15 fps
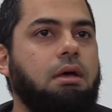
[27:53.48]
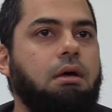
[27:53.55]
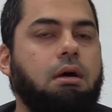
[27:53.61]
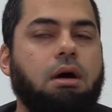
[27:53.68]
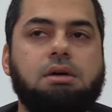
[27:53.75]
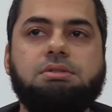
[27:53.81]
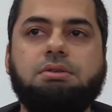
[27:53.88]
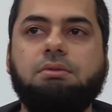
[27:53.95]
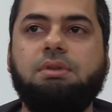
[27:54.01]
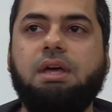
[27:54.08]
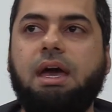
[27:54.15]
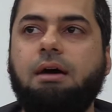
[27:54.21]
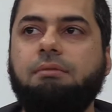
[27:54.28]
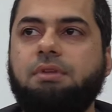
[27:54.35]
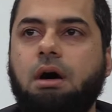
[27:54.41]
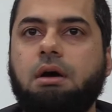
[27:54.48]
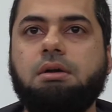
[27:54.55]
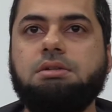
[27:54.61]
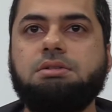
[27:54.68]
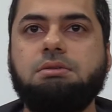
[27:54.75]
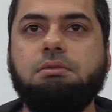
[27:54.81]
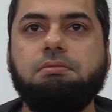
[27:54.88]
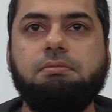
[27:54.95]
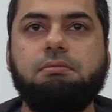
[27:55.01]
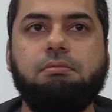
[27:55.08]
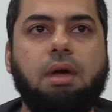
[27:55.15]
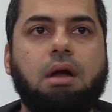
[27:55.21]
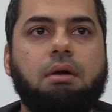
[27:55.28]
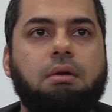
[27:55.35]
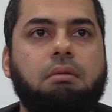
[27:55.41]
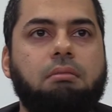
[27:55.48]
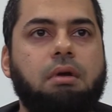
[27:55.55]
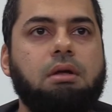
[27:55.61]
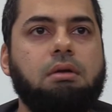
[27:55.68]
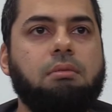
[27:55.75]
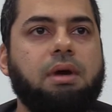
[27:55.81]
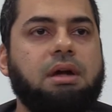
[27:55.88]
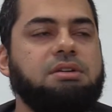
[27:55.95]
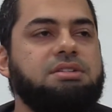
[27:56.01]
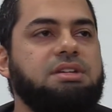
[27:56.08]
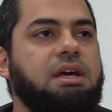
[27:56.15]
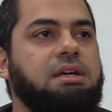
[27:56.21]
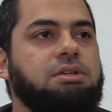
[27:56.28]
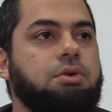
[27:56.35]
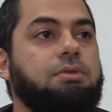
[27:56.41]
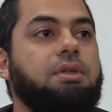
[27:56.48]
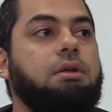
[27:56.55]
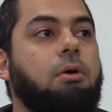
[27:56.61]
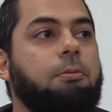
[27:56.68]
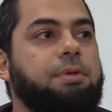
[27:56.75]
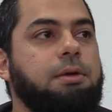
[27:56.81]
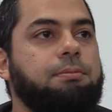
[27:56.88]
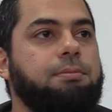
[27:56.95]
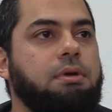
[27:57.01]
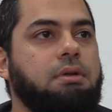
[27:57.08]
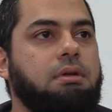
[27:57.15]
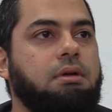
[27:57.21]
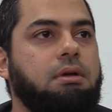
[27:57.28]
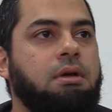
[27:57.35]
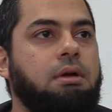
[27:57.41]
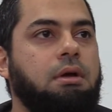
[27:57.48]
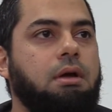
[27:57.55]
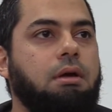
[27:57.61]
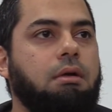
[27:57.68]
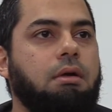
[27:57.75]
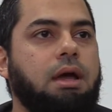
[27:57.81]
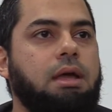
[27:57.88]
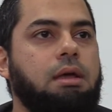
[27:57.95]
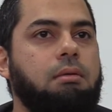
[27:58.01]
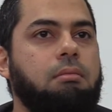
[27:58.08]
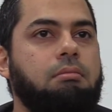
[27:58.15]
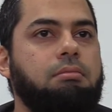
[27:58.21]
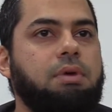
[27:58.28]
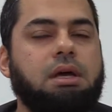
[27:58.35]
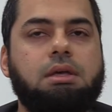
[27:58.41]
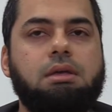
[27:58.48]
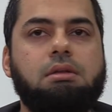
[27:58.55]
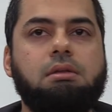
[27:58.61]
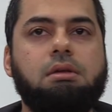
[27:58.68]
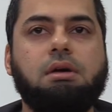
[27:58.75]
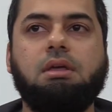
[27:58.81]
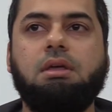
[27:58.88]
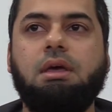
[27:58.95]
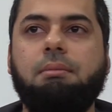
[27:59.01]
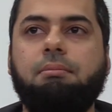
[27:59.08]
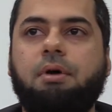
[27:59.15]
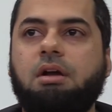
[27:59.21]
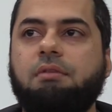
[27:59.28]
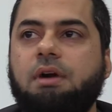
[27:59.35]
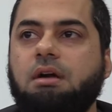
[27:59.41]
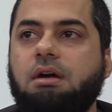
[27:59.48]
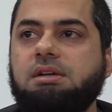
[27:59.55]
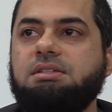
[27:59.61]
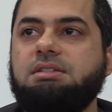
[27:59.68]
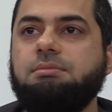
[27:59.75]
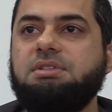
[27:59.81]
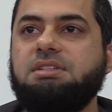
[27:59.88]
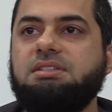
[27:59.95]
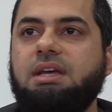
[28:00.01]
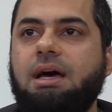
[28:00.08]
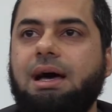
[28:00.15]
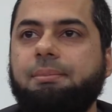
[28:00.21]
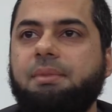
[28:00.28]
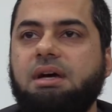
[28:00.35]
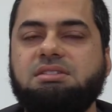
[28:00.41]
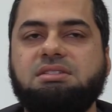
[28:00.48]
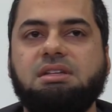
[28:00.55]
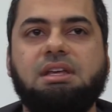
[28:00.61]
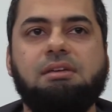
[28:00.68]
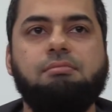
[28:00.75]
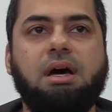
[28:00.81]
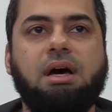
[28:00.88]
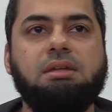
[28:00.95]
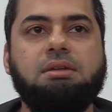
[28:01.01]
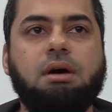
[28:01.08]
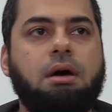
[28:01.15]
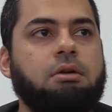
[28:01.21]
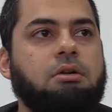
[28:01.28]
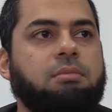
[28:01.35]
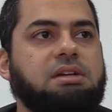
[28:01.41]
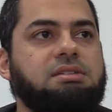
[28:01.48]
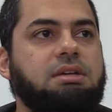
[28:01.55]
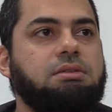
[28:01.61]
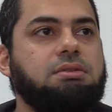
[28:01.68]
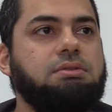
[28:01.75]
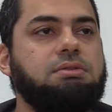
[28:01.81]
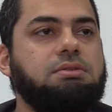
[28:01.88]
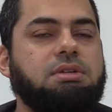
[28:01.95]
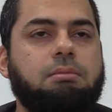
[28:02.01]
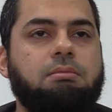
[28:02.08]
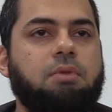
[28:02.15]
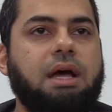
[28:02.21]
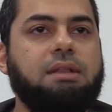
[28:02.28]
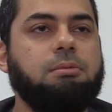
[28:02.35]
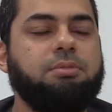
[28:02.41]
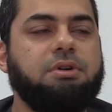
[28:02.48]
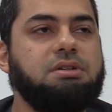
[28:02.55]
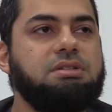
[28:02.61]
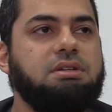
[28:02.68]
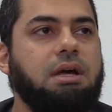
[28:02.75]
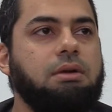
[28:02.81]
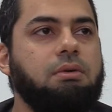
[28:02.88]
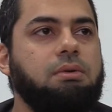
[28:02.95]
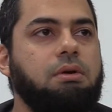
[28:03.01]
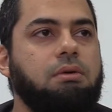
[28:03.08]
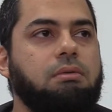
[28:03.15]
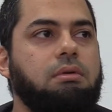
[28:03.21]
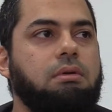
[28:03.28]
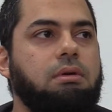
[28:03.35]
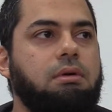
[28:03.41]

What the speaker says: Also, they have daughters of marriage age, or they know people, right? But look, part of our customs is that I'm not just going to give my daughter or my son to some random person I don't know.